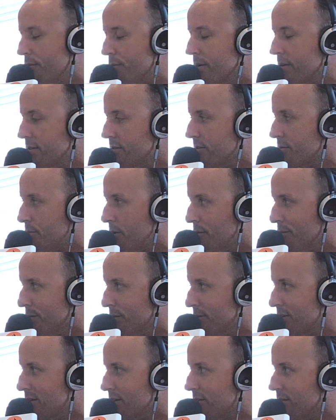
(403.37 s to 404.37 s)
it for business
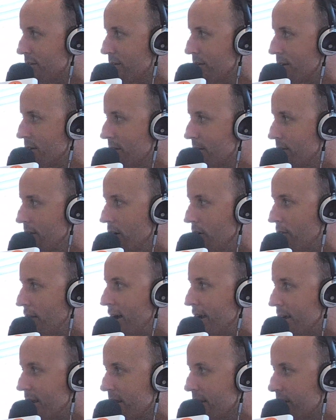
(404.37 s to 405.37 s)
purposes. They don't
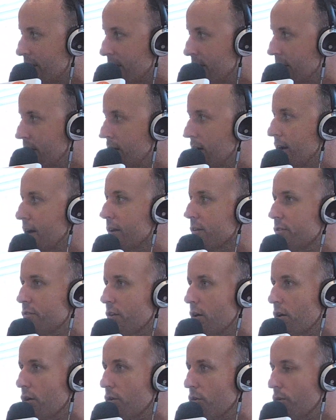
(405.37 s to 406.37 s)
like it. And
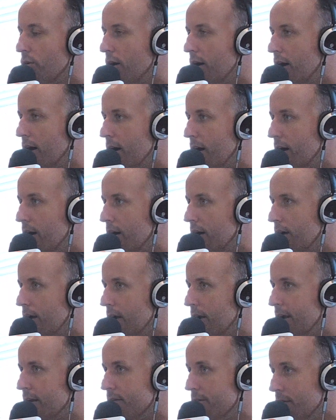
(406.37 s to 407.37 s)
so
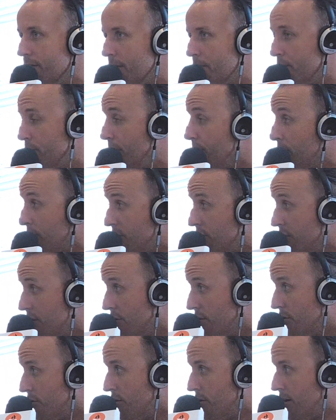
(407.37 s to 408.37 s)
people
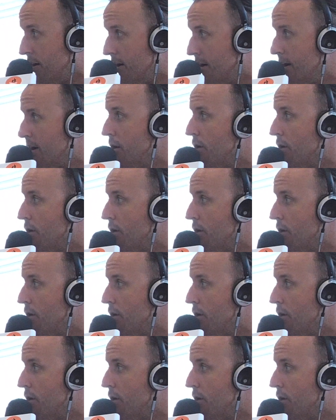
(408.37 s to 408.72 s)
do.